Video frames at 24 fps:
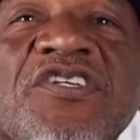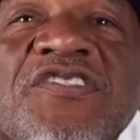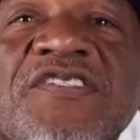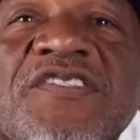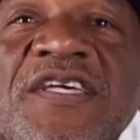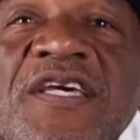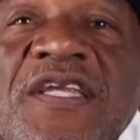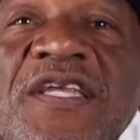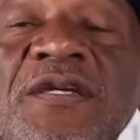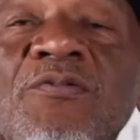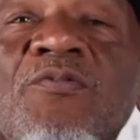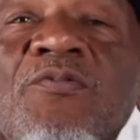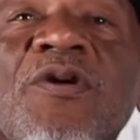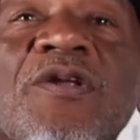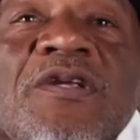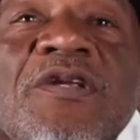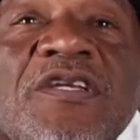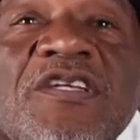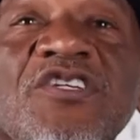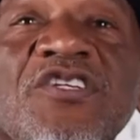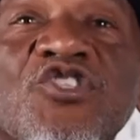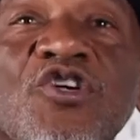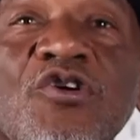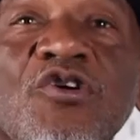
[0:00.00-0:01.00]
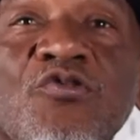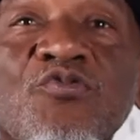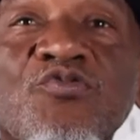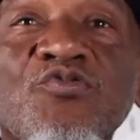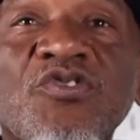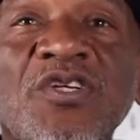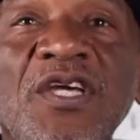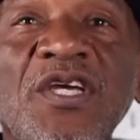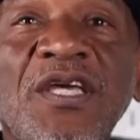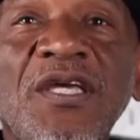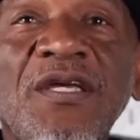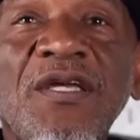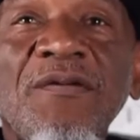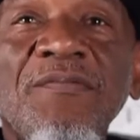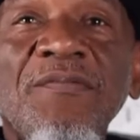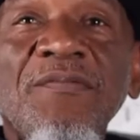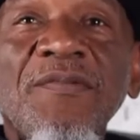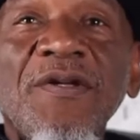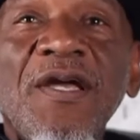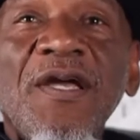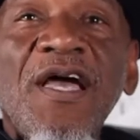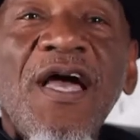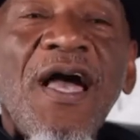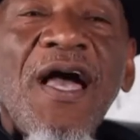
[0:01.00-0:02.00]
said he wanted his own team,
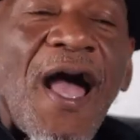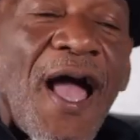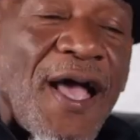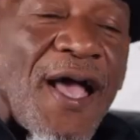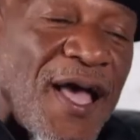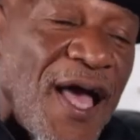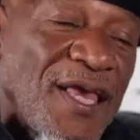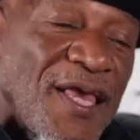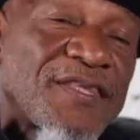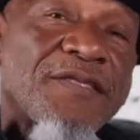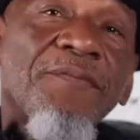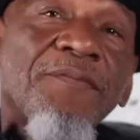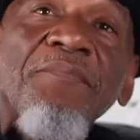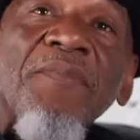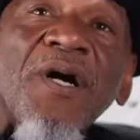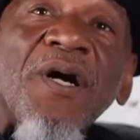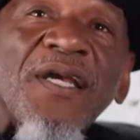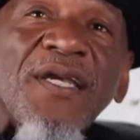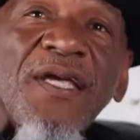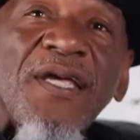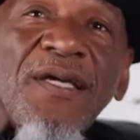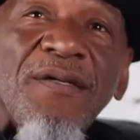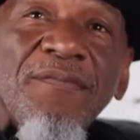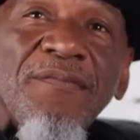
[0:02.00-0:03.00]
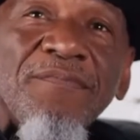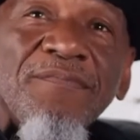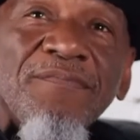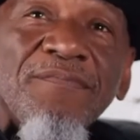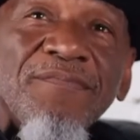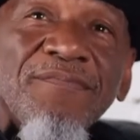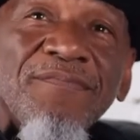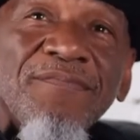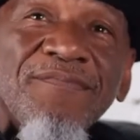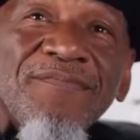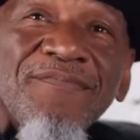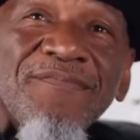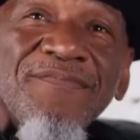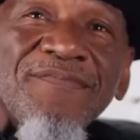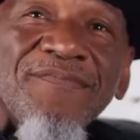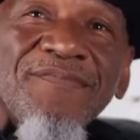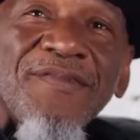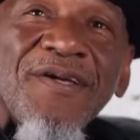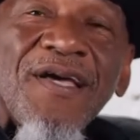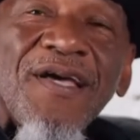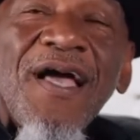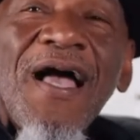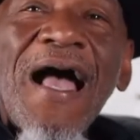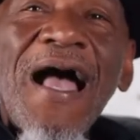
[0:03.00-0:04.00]
I got the money.
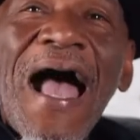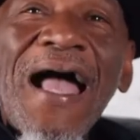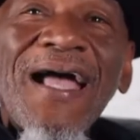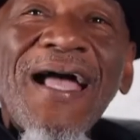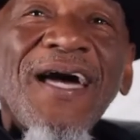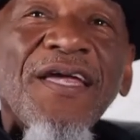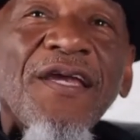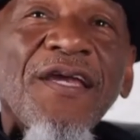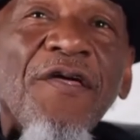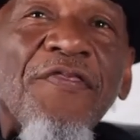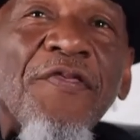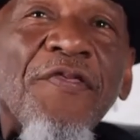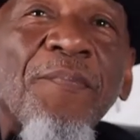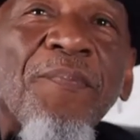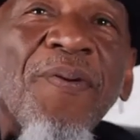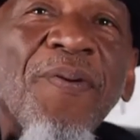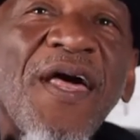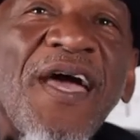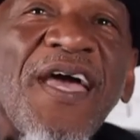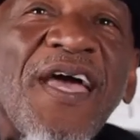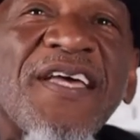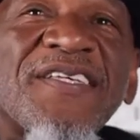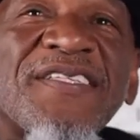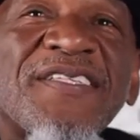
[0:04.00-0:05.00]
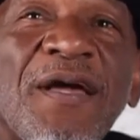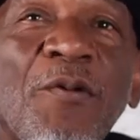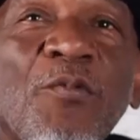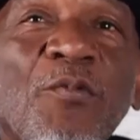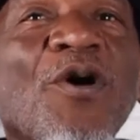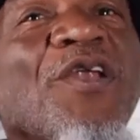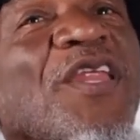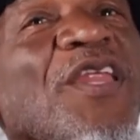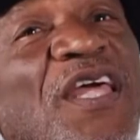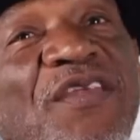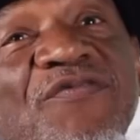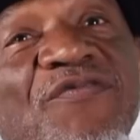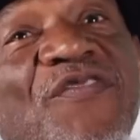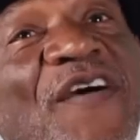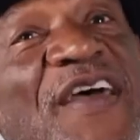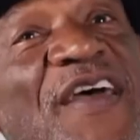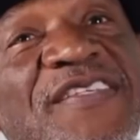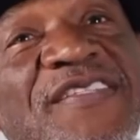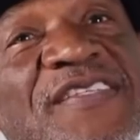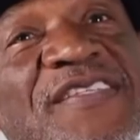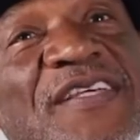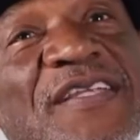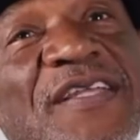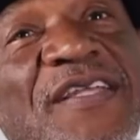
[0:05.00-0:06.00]
I got other players that want to
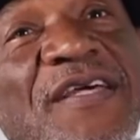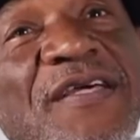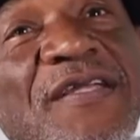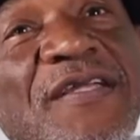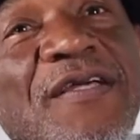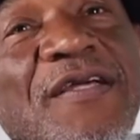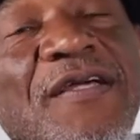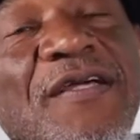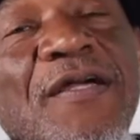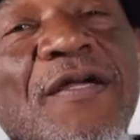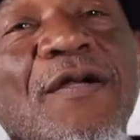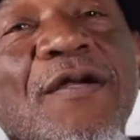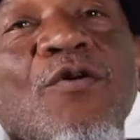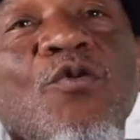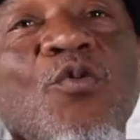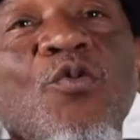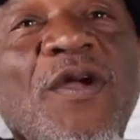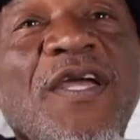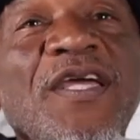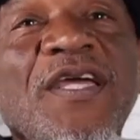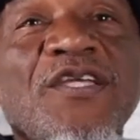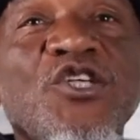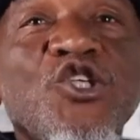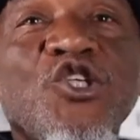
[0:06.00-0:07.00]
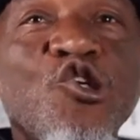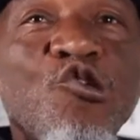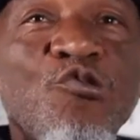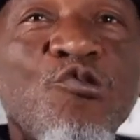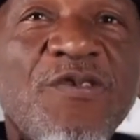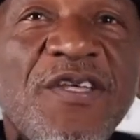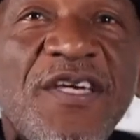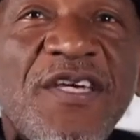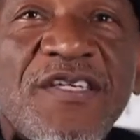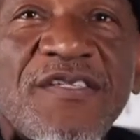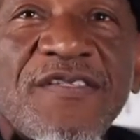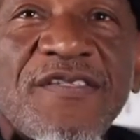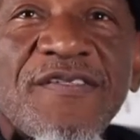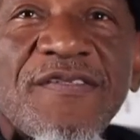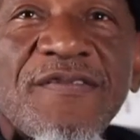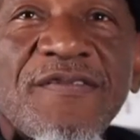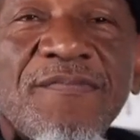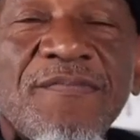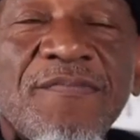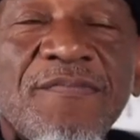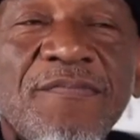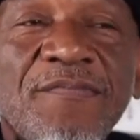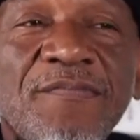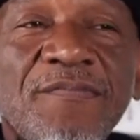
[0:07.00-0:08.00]
invest in it. We can do this.
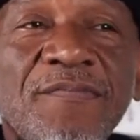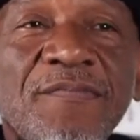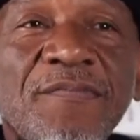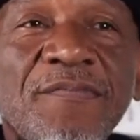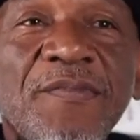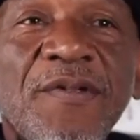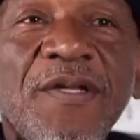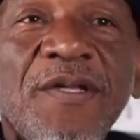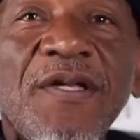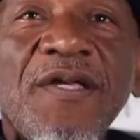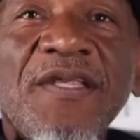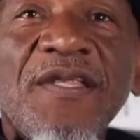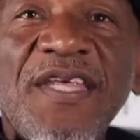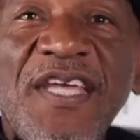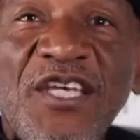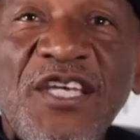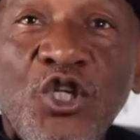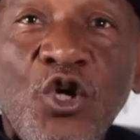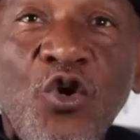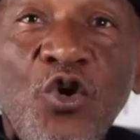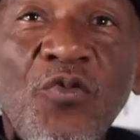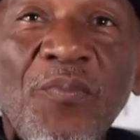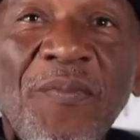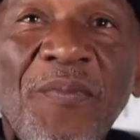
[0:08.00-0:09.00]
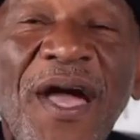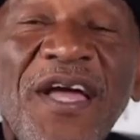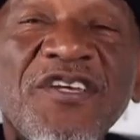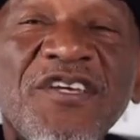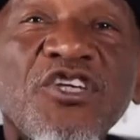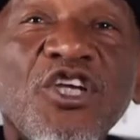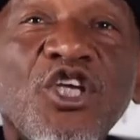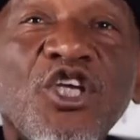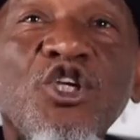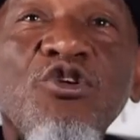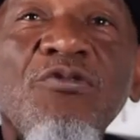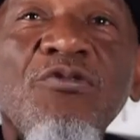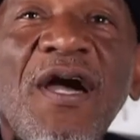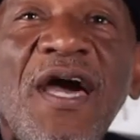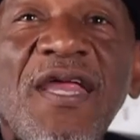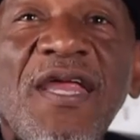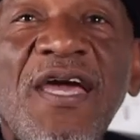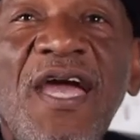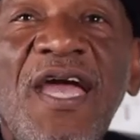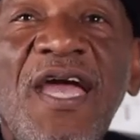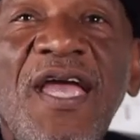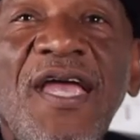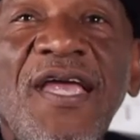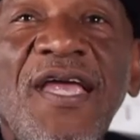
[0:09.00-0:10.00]
They told Magic, you got
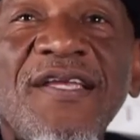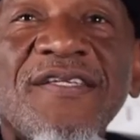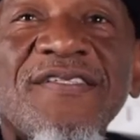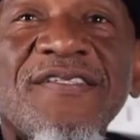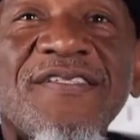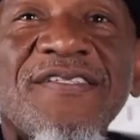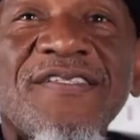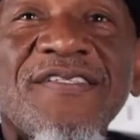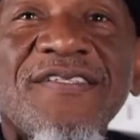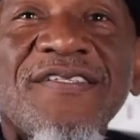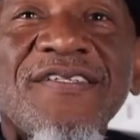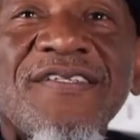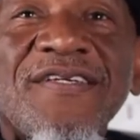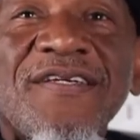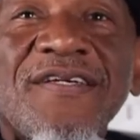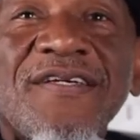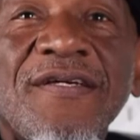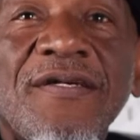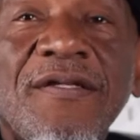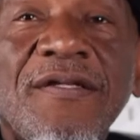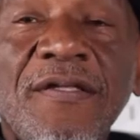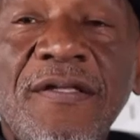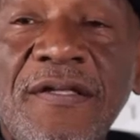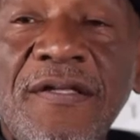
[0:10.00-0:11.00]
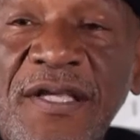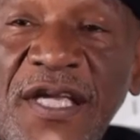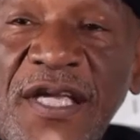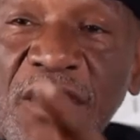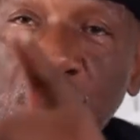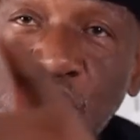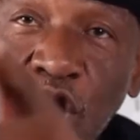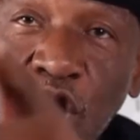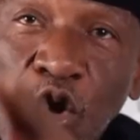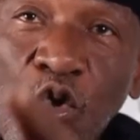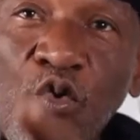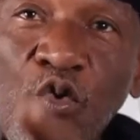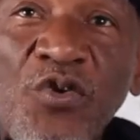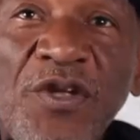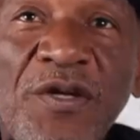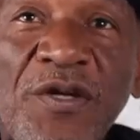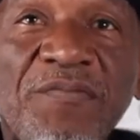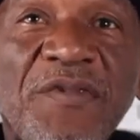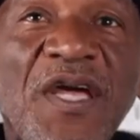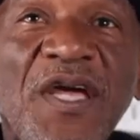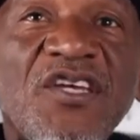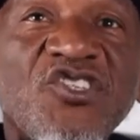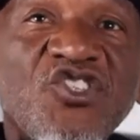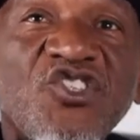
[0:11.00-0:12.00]
AIDS. They told him
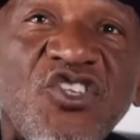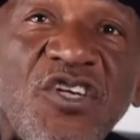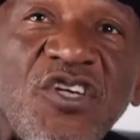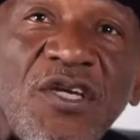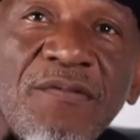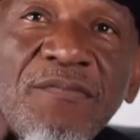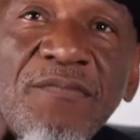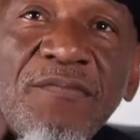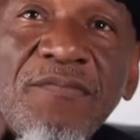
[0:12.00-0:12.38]
that shit.